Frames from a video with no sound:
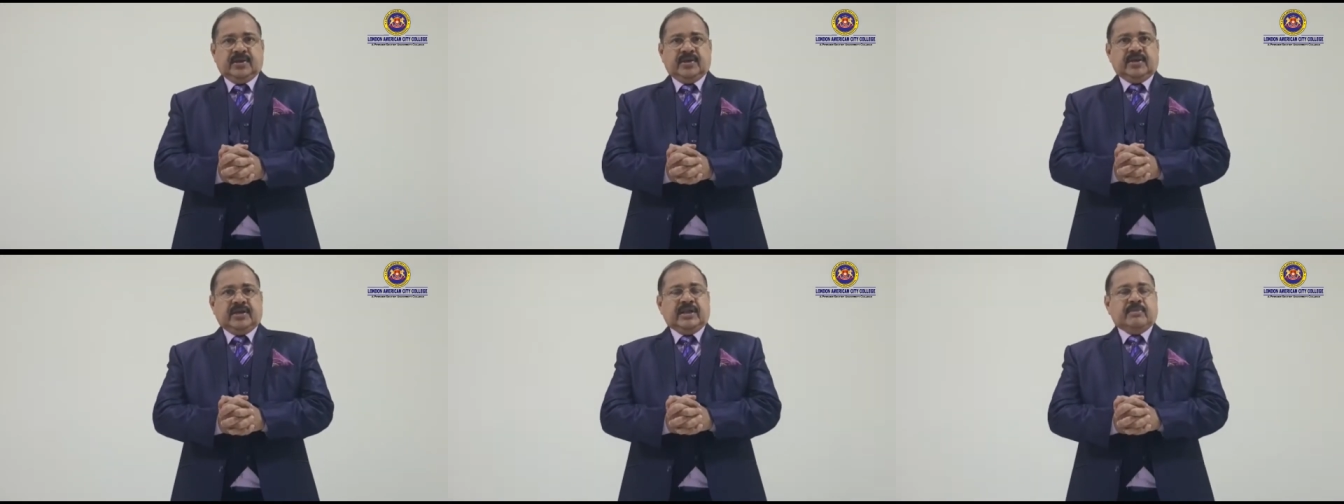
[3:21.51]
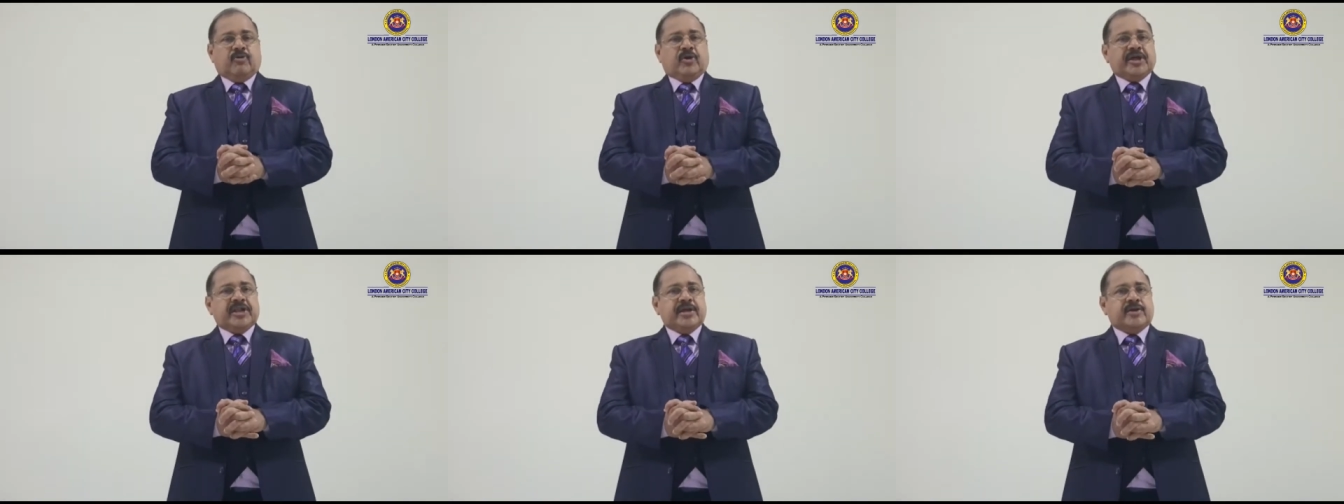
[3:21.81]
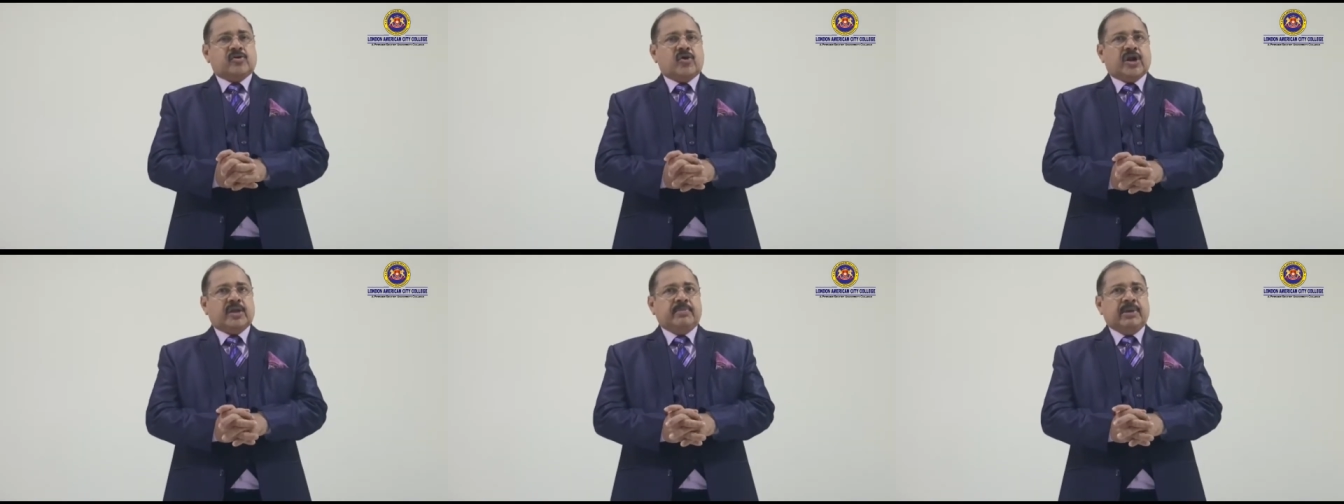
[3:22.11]
In a modern
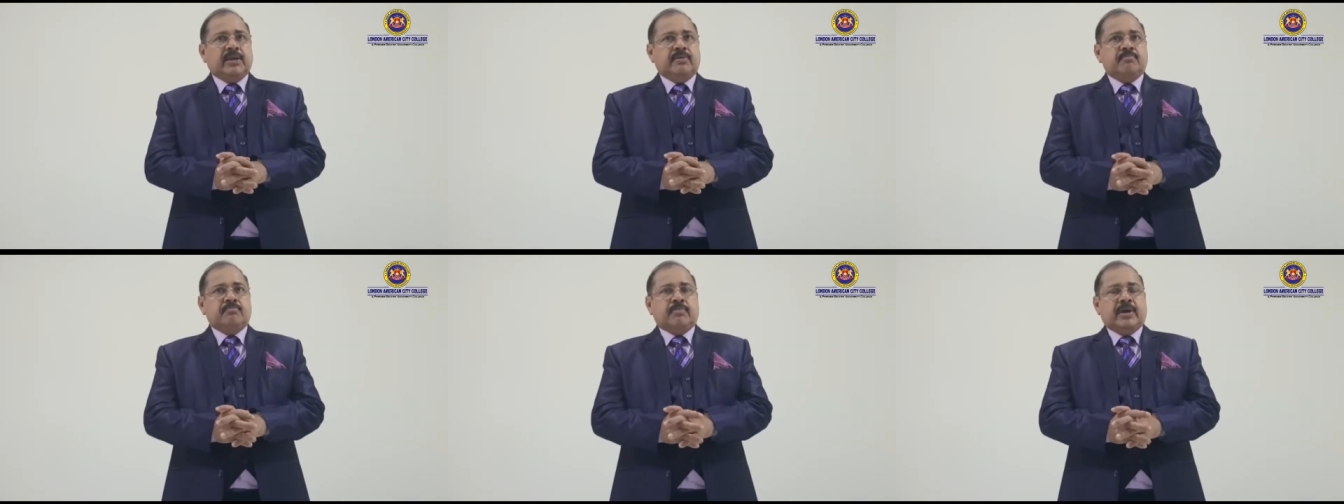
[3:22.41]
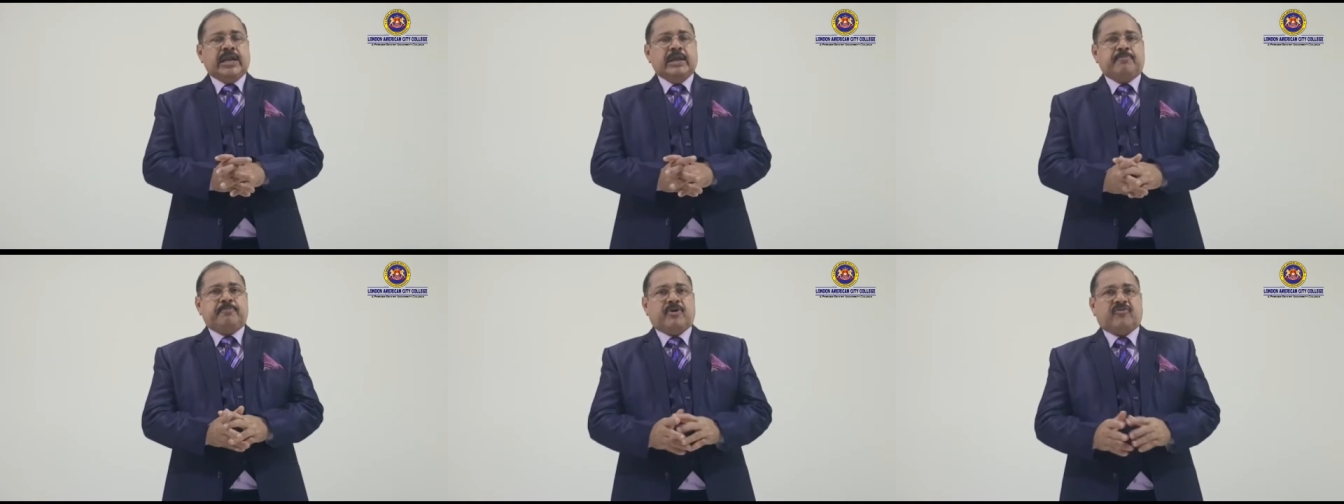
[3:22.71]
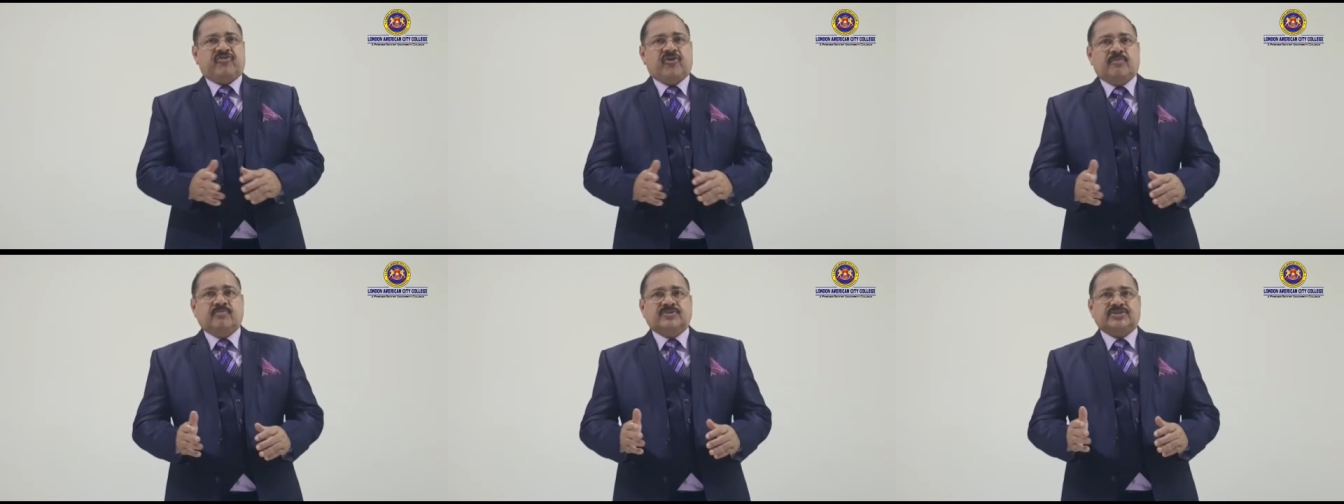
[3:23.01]
economy, money
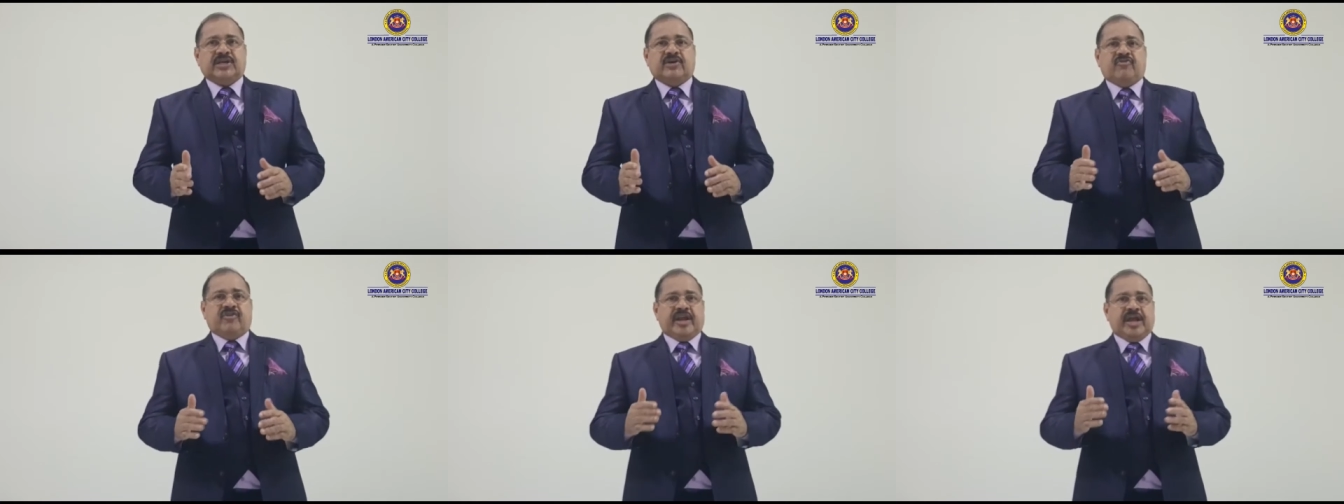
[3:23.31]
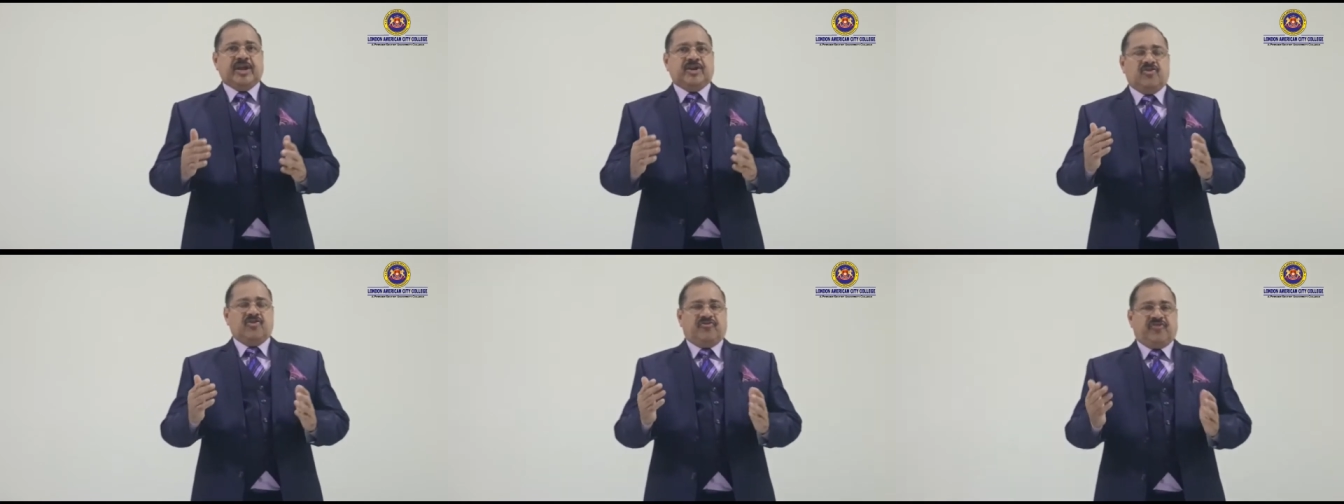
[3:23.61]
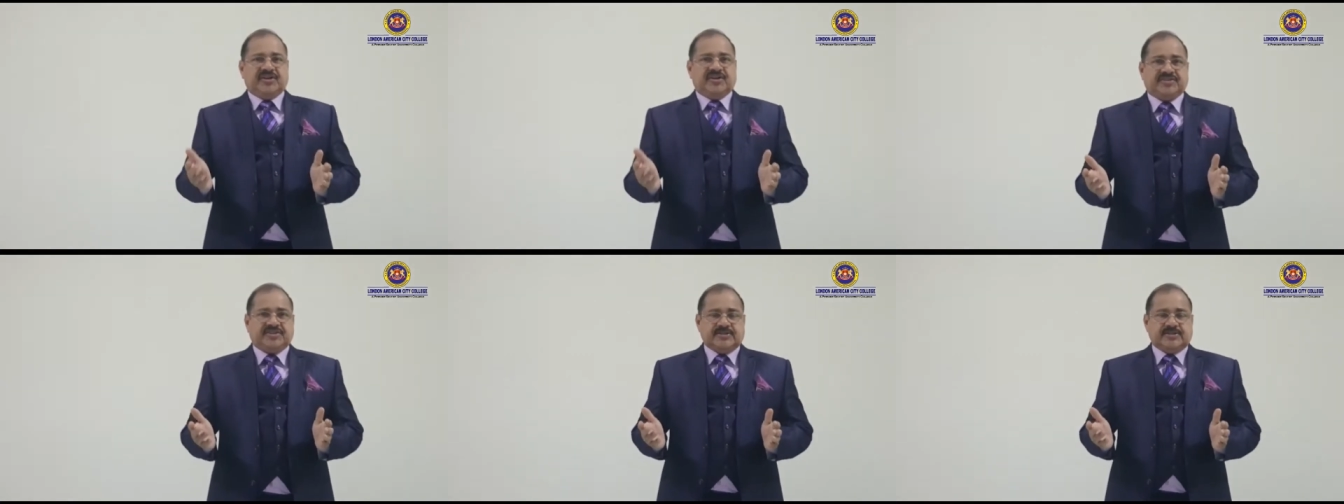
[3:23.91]
performs a variety of
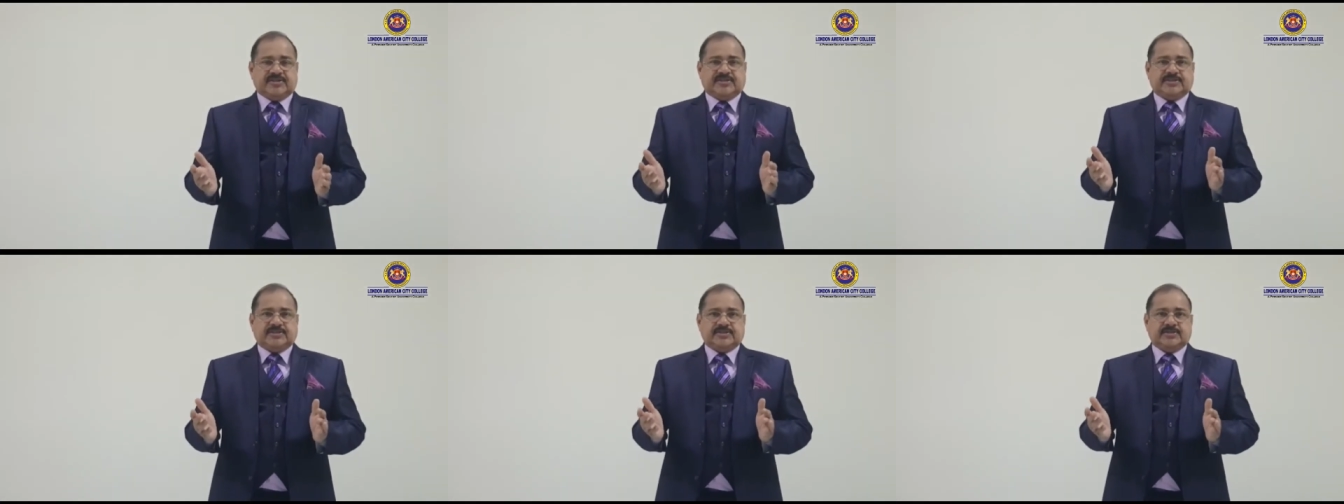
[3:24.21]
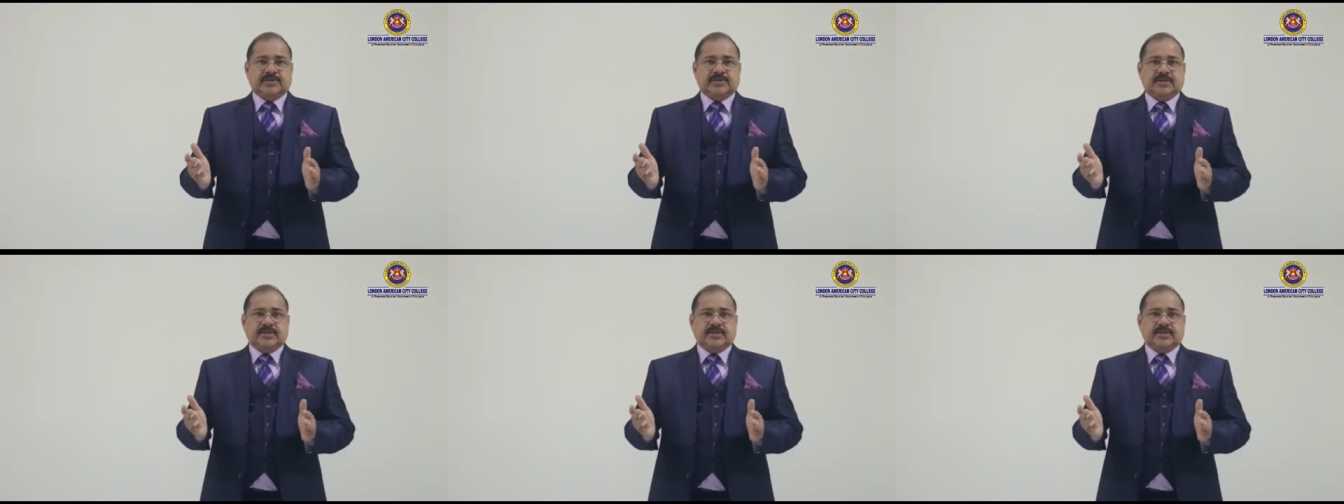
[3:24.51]
functions.